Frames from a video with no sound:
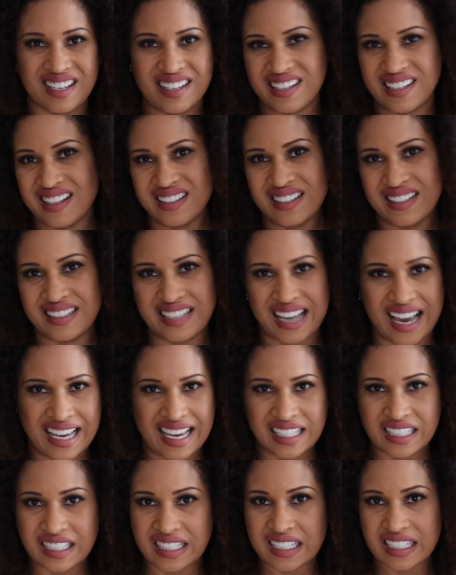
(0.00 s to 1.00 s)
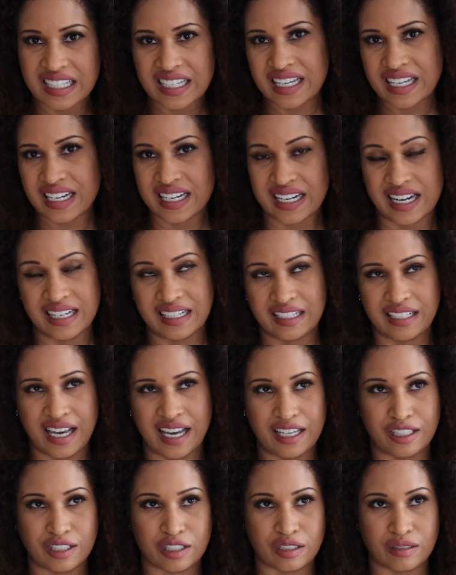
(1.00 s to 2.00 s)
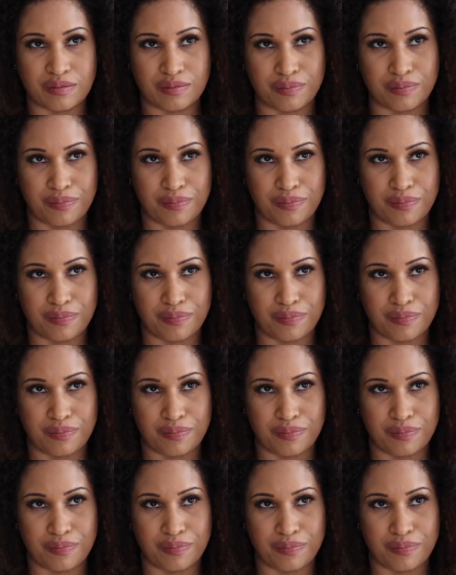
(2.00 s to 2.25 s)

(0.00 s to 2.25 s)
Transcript: it doesn't taste good, it doesn't taste